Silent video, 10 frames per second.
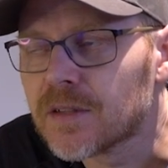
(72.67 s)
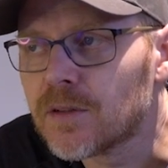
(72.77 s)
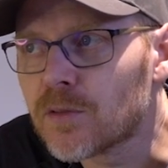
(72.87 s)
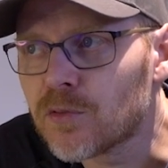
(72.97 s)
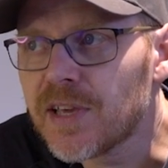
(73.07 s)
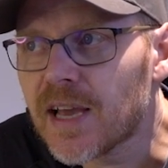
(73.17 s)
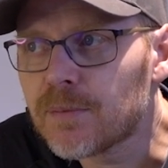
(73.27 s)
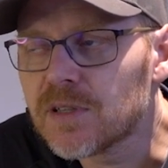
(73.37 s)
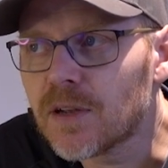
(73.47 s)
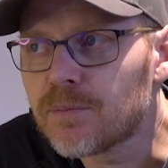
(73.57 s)
the three
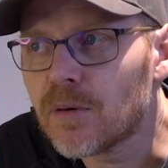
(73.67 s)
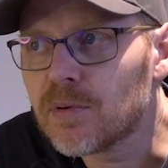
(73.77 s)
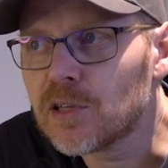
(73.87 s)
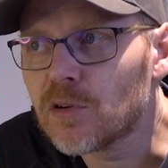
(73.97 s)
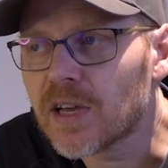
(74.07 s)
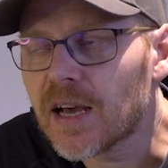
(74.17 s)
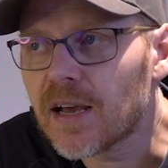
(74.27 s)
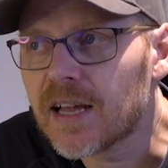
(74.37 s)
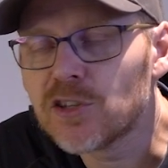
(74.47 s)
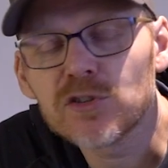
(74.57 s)
cameras I'd probably look at,
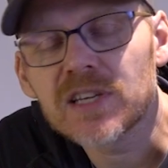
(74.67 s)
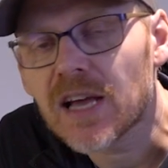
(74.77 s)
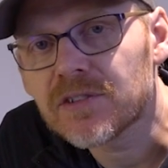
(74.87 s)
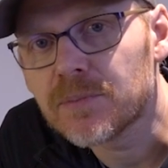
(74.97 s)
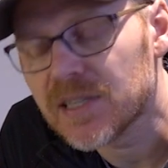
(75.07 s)
and it doesn't have